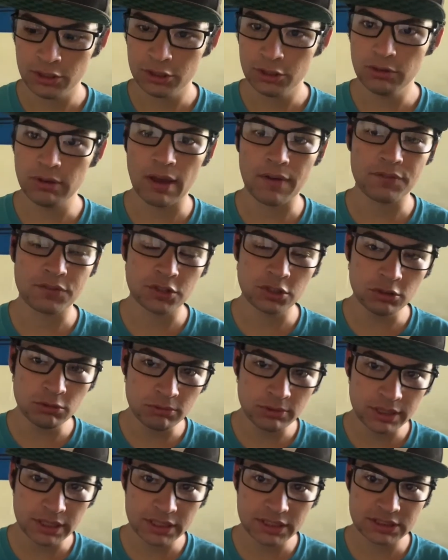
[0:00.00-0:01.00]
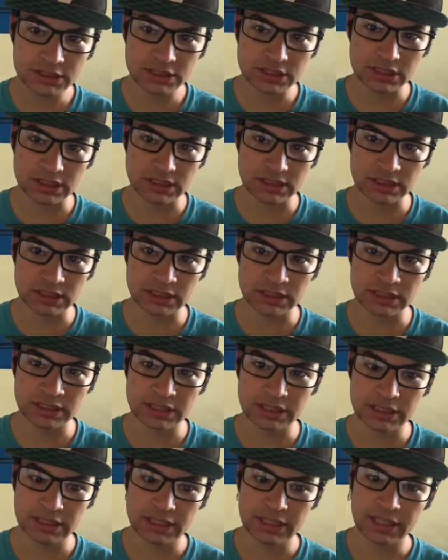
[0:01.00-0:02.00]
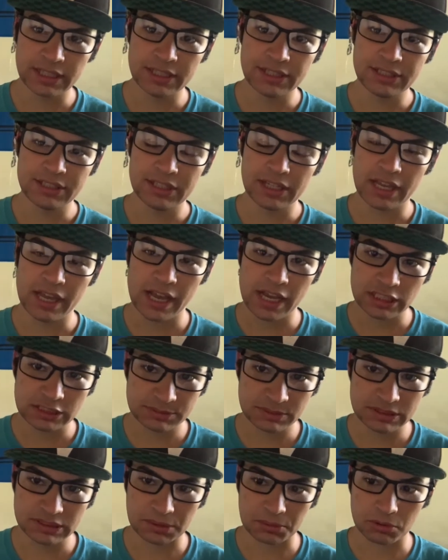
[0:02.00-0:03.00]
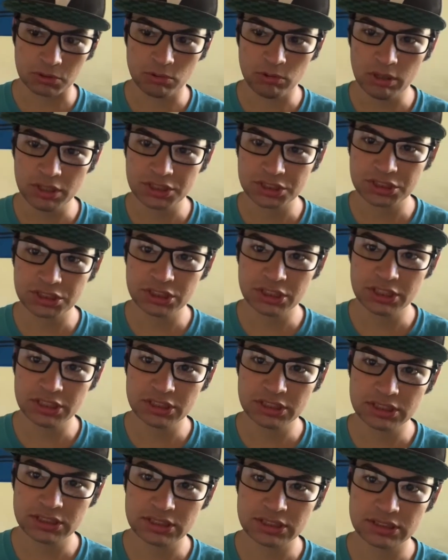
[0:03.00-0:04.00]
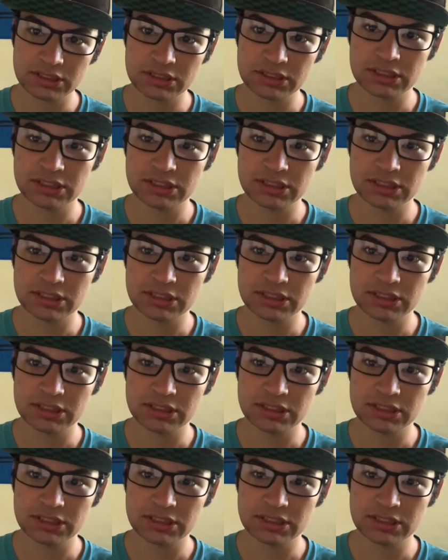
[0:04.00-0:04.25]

You have two weeks to Ask me some questions.